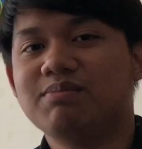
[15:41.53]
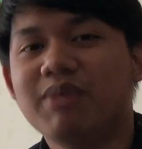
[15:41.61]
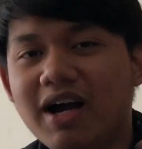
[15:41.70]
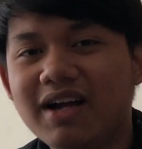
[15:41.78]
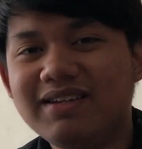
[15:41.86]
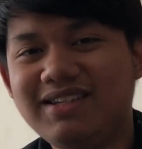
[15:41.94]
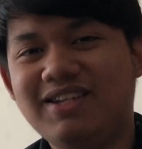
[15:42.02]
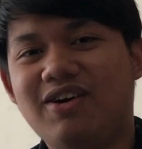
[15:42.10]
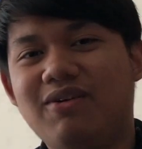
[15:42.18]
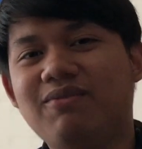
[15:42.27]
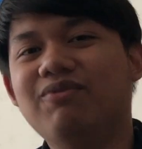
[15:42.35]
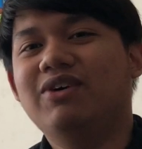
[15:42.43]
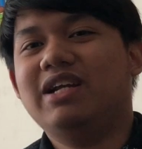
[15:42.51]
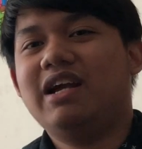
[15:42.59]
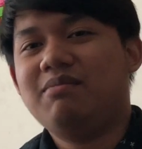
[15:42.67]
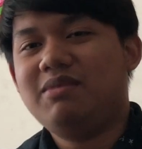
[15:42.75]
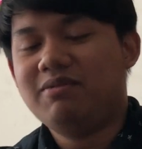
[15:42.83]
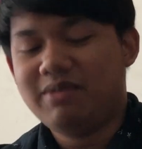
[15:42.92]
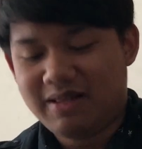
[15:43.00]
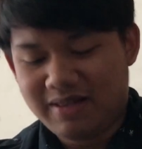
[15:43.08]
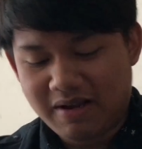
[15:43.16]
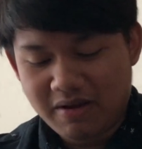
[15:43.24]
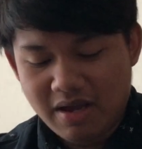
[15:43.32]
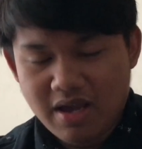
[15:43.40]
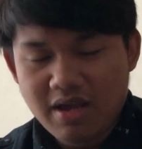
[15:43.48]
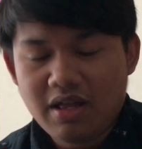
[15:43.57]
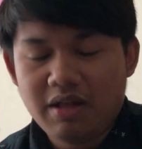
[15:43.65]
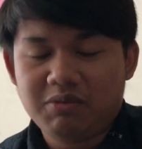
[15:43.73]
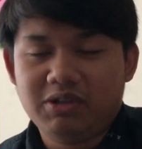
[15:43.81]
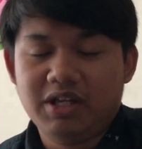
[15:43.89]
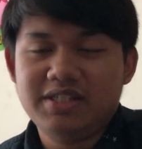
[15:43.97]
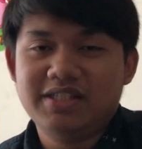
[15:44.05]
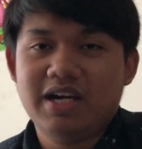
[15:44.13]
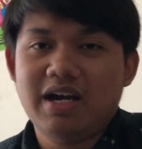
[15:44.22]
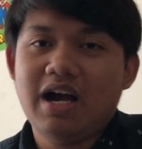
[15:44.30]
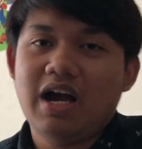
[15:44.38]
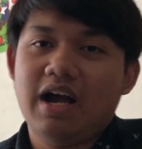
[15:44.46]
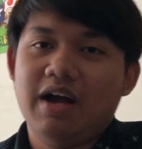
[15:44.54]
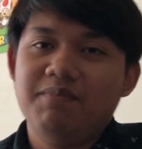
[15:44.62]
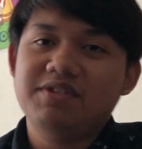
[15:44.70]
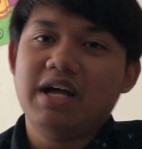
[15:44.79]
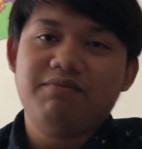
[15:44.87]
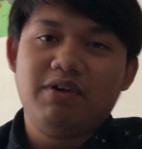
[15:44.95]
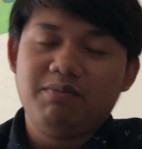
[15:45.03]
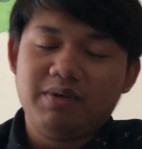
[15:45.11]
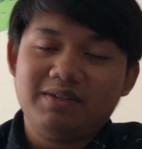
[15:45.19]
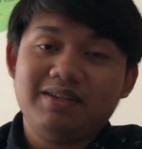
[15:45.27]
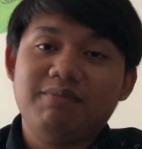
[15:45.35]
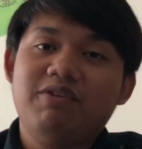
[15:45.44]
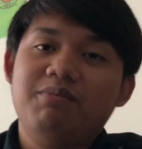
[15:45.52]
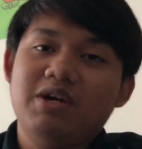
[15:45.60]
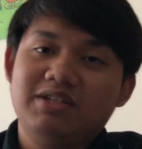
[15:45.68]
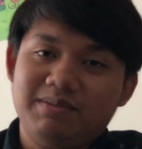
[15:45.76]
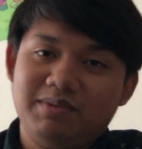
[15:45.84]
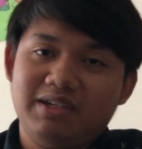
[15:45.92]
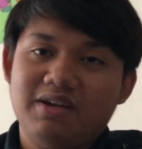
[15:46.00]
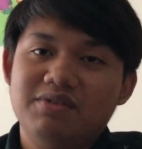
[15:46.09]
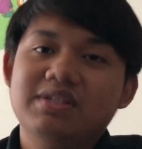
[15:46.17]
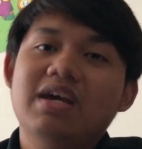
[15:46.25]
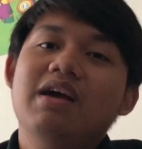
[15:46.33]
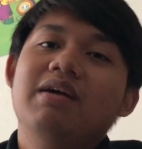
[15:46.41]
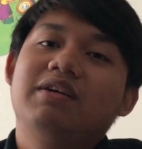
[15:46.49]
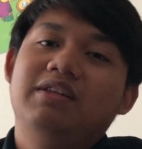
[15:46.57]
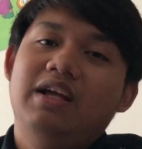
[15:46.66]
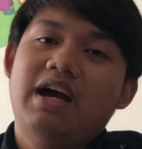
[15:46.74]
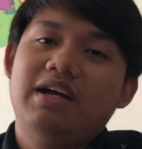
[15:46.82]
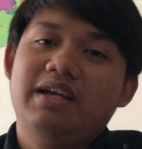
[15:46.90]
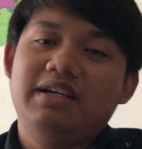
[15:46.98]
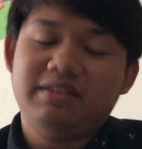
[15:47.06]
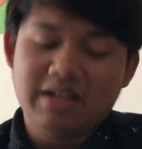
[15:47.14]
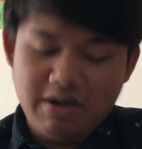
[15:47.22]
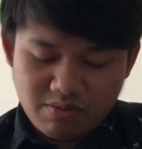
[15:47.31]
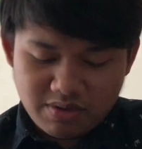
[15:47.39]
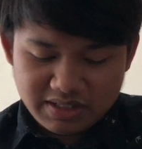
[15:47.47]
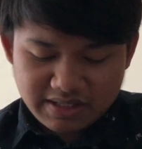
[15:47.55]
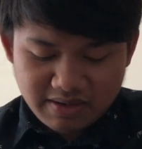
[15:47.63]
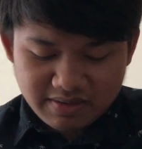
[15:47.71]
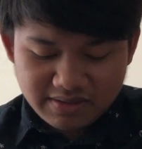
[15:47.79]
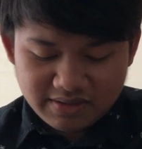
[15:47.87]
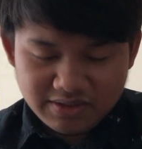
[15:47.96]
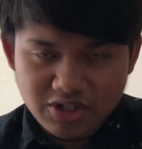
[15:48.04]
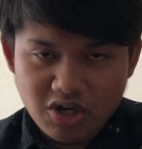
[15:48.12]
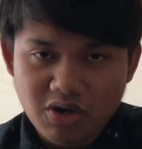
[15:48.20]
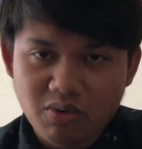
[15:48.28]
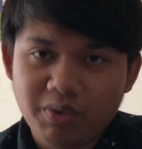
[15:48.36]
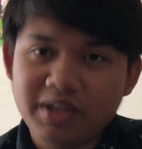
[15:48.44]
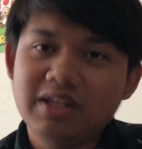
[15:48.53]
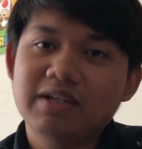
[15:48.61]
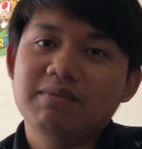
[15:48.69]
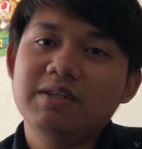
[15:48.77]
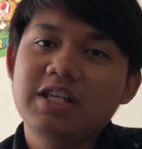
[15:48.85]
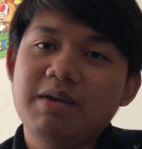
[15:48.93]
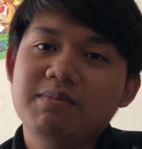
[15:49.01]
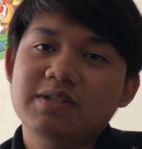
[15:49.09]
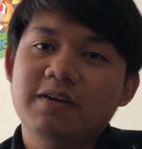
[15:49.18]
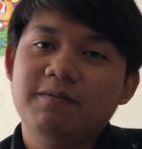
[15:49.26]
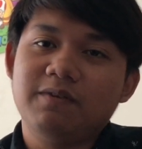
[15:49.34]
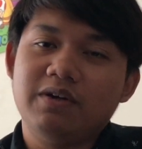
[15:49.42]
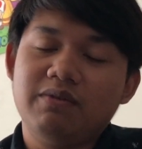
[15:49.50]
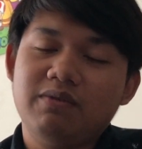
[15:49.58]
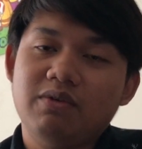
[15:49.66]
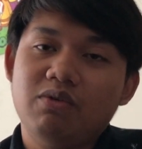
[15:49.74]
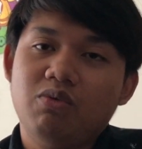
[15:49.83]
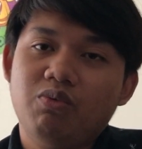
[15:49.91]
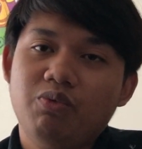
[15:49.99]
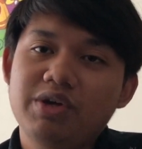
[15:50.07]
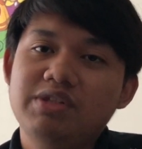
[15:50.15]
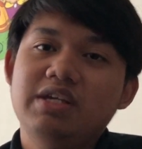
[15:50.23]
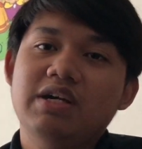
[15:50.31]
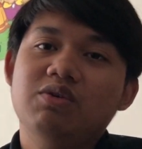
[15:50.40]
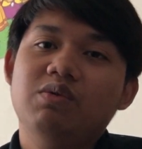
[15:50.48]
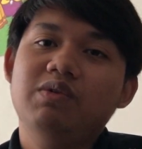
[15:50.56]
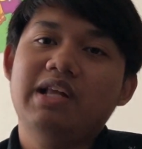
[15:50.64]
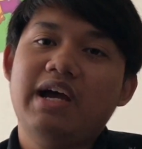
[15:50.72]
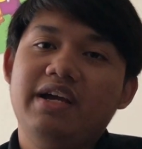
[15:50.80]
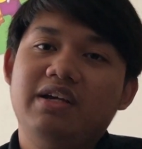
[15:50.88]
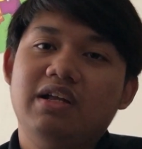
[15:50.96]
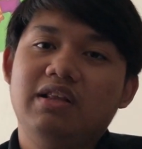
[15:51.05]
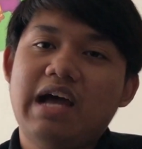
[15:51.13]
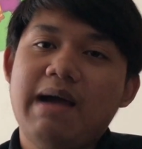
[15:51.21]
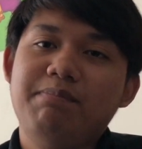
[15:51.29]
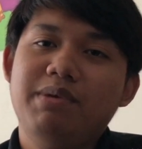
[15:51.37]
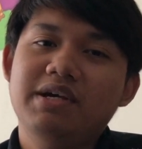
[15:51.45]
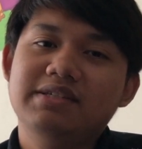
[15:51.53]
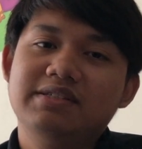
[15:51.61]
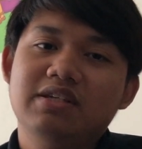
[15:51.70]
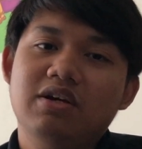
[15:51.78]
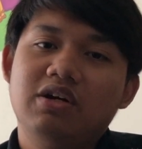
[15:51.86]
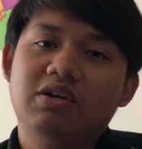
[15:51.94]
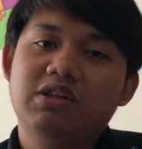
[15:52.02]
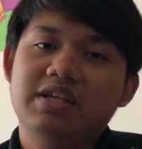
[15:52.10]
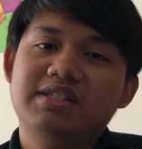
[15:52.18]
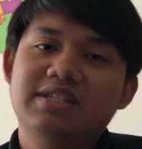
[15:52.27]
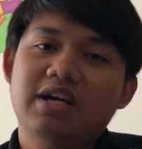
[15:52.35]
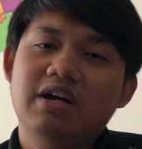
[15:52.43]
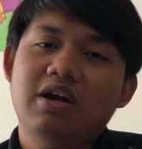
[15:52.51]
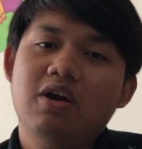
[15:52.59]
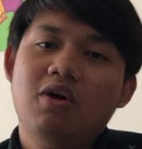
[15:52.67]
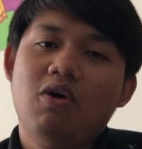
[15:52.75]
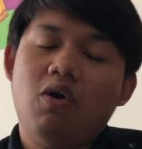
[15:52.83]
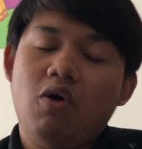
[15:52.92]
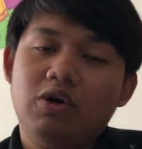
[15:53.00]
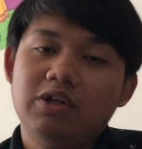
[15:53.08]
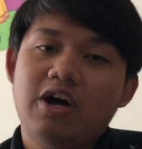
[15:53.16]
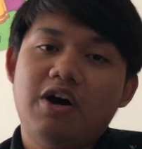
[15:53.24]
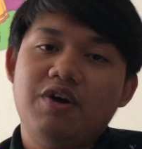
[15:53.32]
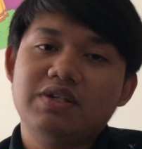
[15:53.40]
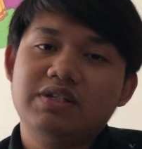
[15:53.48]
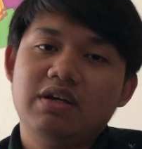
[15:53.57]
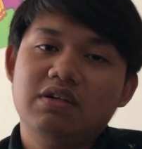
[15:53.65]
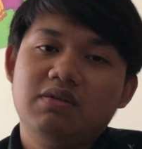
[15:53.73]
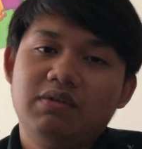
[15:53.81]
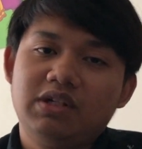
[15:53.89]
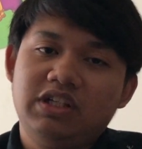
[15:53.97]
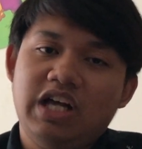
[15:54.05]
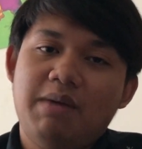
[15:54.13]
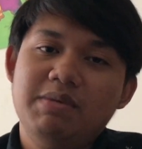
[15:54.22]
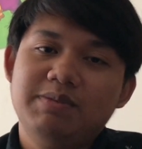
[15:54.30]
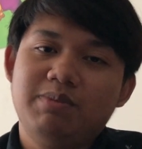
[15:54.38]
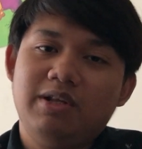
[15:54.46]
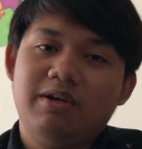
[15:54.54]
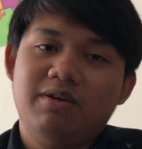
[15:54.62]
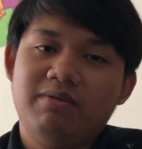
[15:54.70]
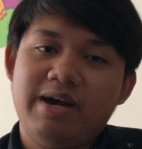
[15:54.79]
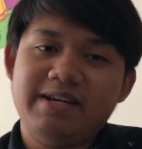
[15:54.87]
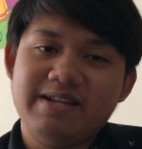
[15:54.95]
But you know, well I mean um, like that. Let's uh, um stop from it. like probably have something else. I like that one scenes. So what do you think of the names of it? What do you think I would like? Lapis, Eclipsa, or Lars? Comments below right